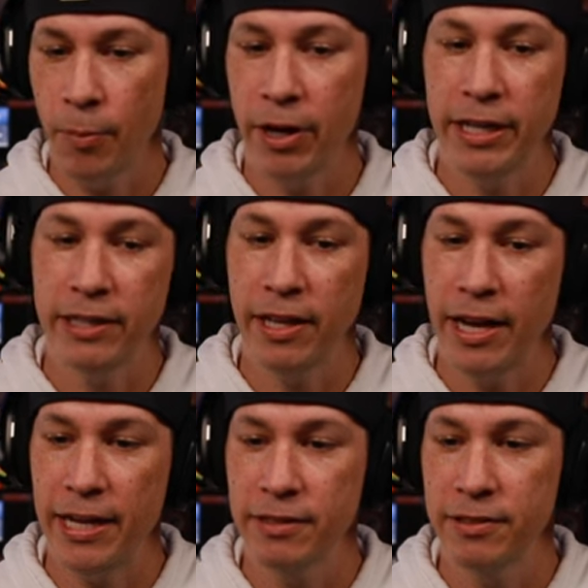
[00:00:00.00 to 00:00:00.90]
I'm wanting to
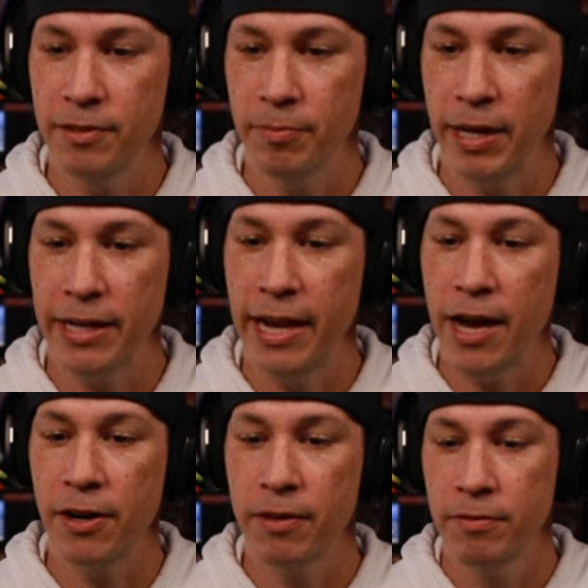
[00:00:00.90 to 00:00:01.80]
light my
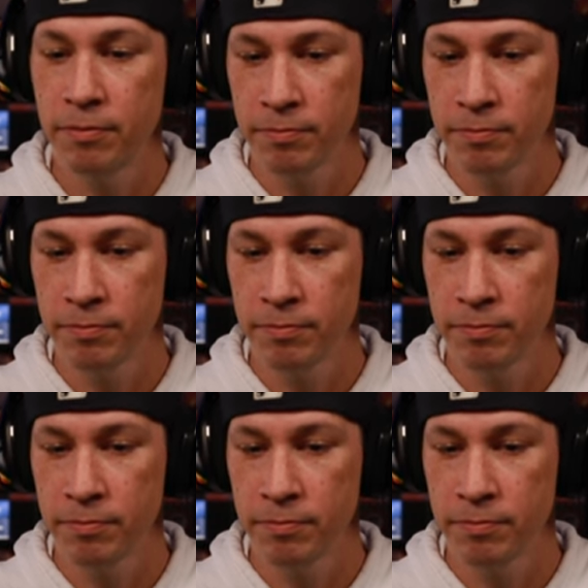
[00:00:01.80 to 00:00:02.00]
encounter.